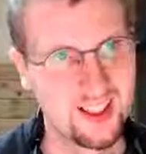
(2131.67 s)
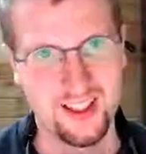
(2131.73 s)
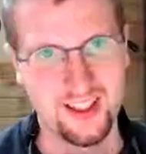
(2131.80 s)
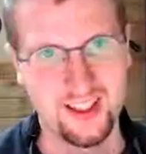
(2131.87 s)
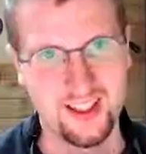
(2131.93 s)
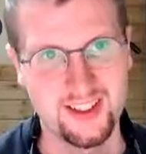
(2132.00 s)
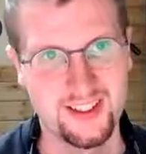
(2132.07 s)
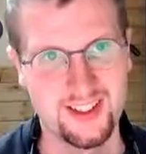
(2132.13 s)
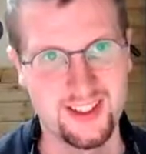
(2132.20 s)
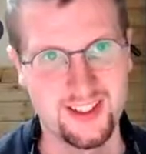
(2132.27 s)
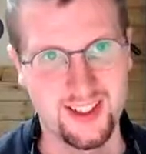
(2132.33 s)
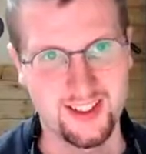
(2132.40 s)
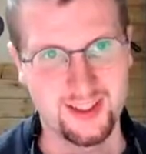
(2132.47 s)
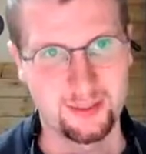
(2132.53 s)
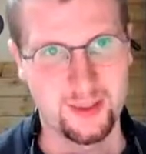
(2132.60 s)
It didn't like
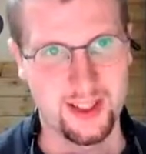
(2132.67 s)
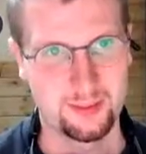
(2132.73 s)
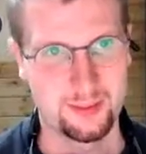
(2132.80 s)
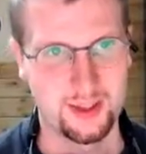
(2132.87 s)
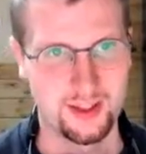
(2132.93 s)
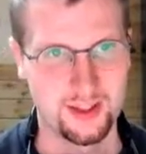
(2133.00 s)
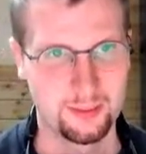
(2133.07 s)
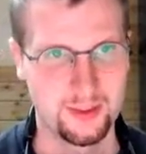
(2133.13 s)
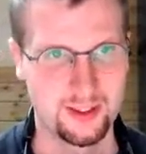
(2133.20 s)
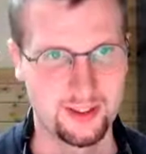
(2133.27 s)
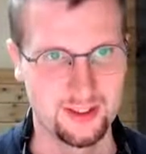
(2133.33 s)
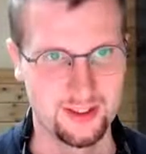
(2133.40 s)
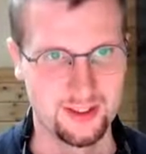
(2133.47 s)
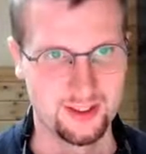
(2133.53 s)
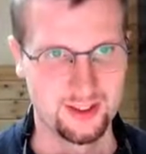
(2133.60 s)
the back button
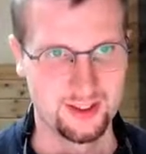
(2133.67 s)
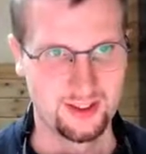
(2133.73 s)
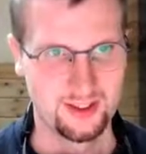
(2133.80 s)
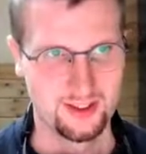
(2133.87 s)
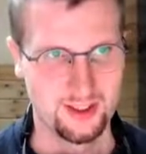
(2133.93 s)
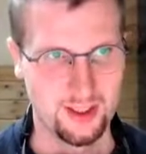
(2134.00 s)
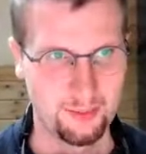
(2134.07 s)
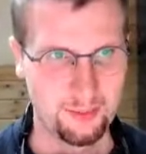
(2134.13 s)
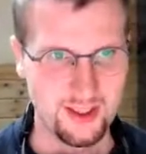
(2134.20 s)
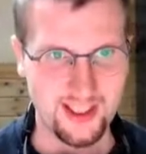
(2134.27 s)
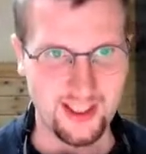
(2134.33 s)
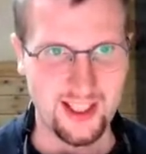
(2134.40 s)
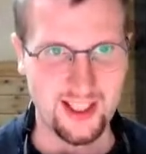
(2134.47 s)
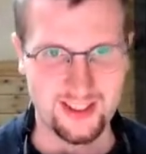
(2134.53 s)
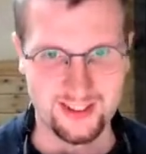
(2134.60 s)
apparently. I bet they
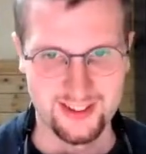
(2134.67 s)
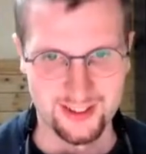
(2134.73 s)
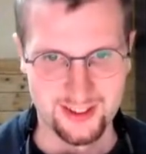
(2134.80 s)
hacked it.